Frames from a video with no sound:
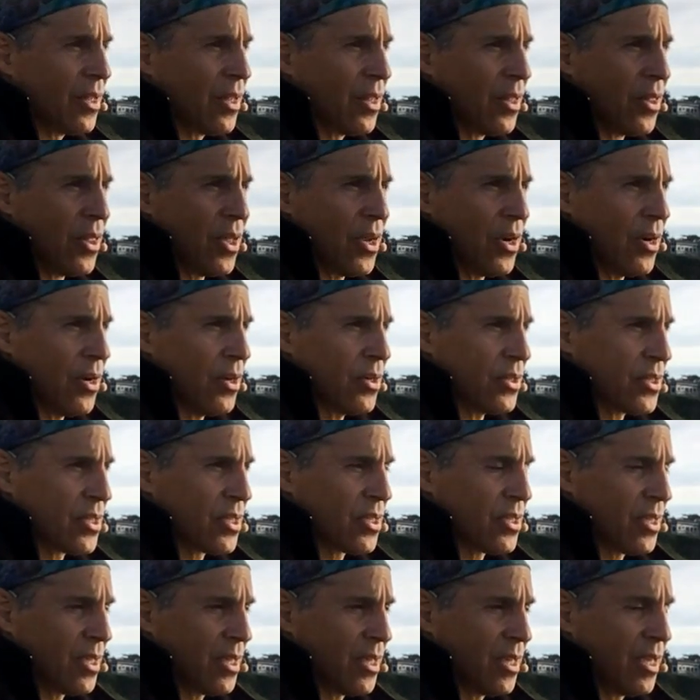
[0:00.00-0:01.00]

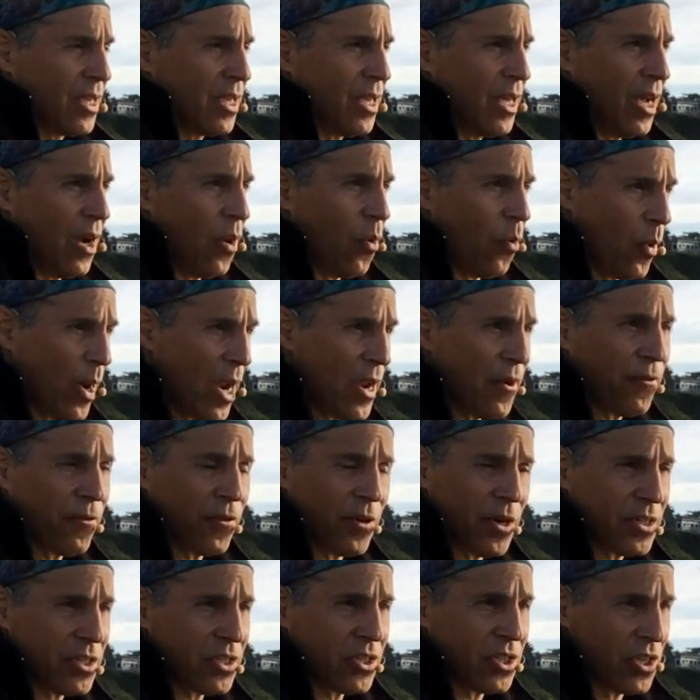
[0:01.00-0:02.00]
there's a way for
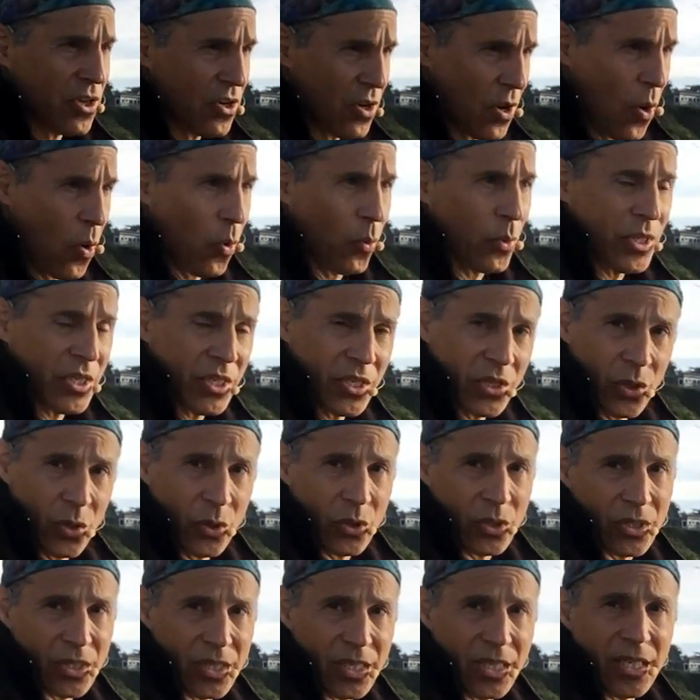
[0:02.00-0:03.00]
us to know with
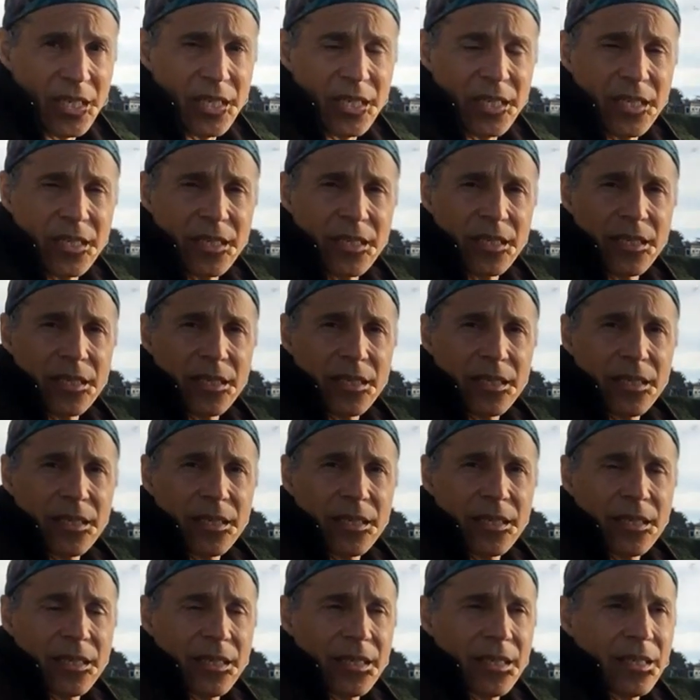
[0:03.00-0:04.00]
certainty
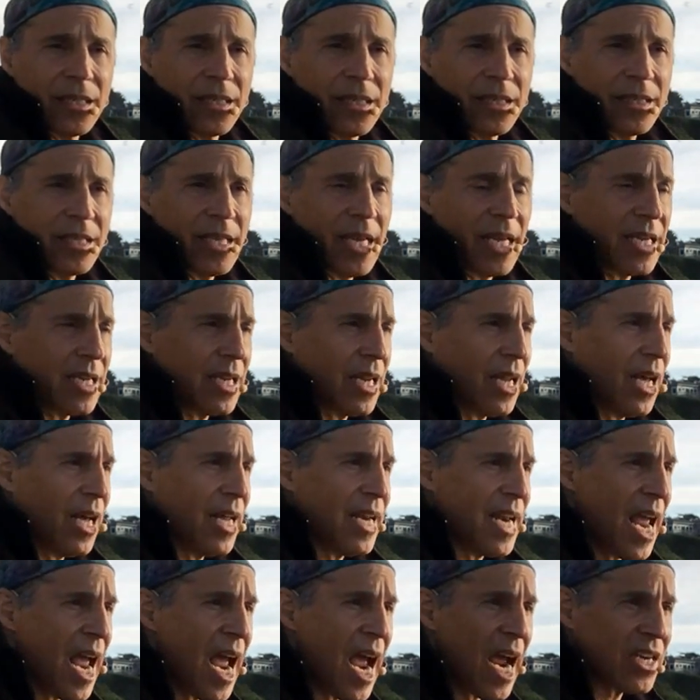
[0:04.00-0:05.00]
that
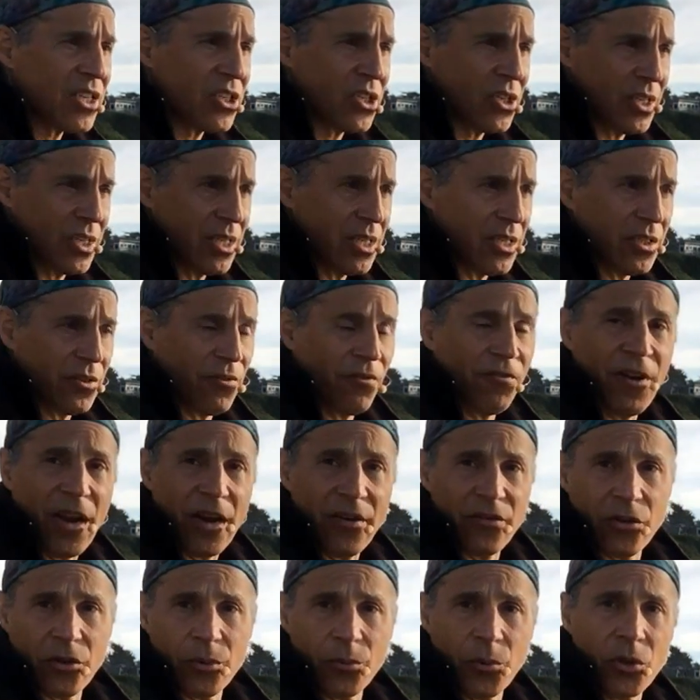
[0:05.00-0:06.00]
an action is
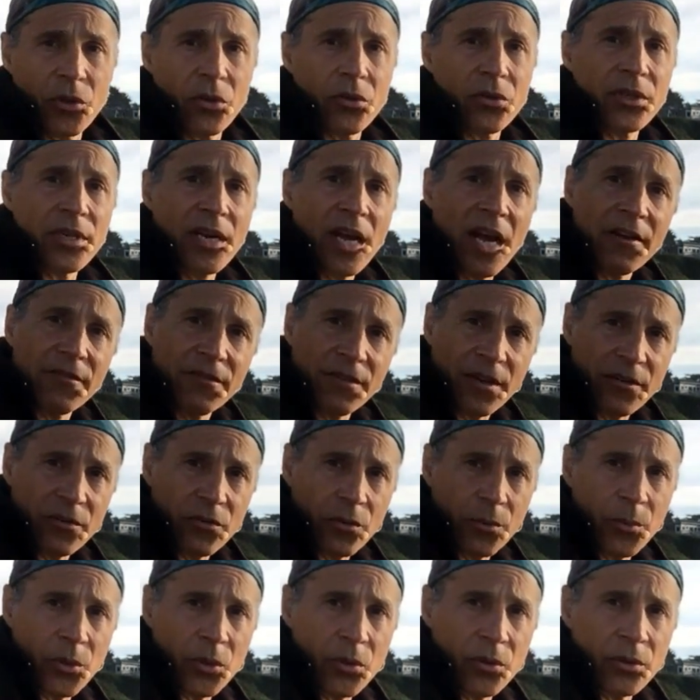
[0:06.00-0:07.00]
favorable or not
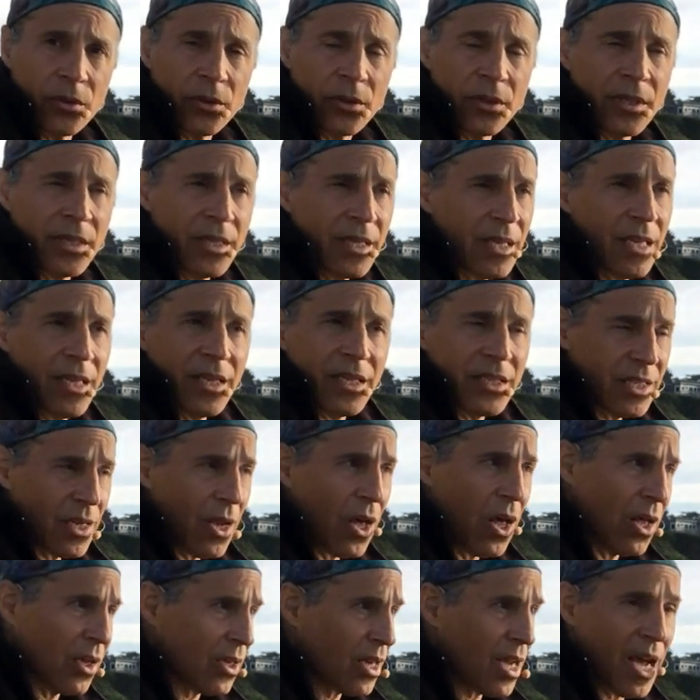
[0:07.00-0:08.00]
favorable. It's
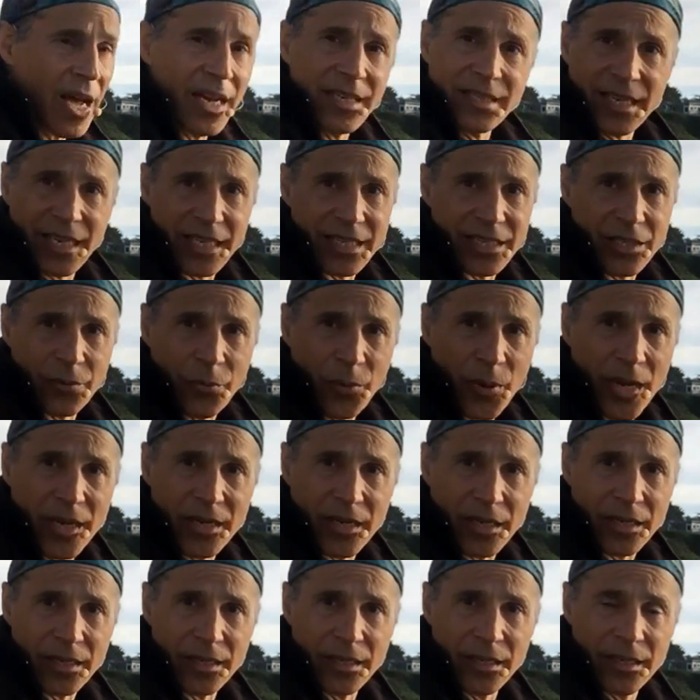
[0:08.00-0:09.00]
all context
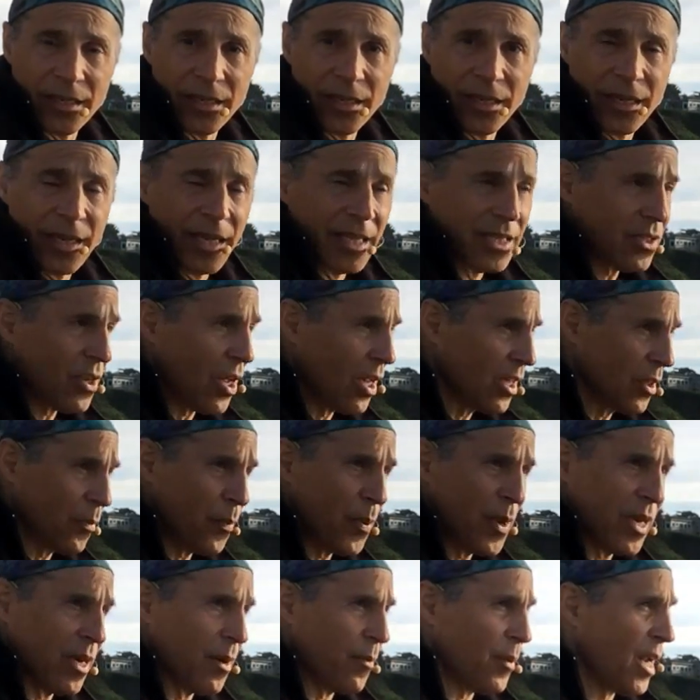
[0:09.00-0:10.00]
dependent. It's all
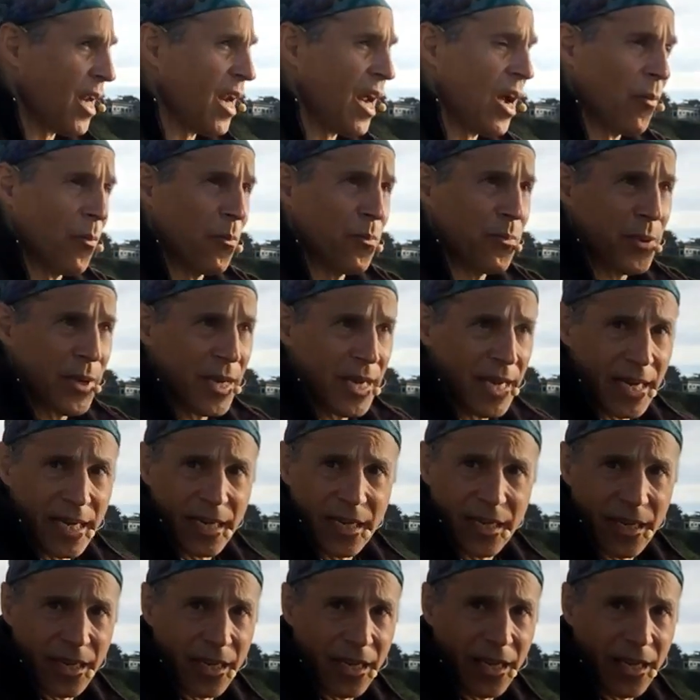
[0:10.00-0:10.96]
dependent on how big